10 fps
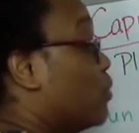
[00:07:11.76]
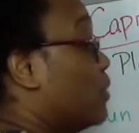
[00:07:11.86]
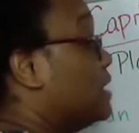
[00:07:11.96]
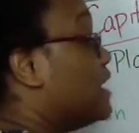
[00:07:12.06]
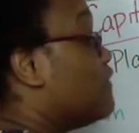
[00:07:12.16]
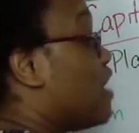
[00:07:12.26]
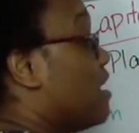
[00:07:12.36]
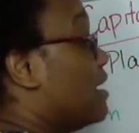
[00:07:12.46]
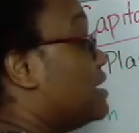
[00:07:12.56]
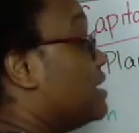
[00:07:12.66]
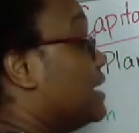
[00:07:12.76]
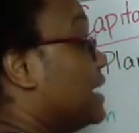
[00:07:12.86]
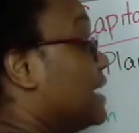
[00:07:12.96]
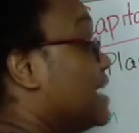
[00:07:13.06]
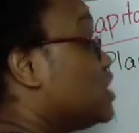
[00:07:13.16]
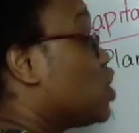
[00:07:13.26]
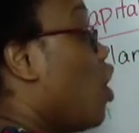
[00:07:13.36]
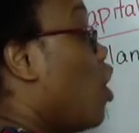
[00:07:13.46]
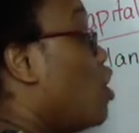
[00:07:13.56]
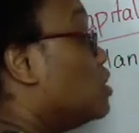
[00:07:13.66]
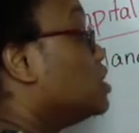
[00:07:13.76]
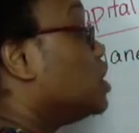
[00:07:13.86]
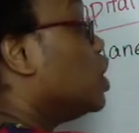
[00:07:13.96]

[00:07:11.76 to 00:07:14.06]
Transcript: we live on is called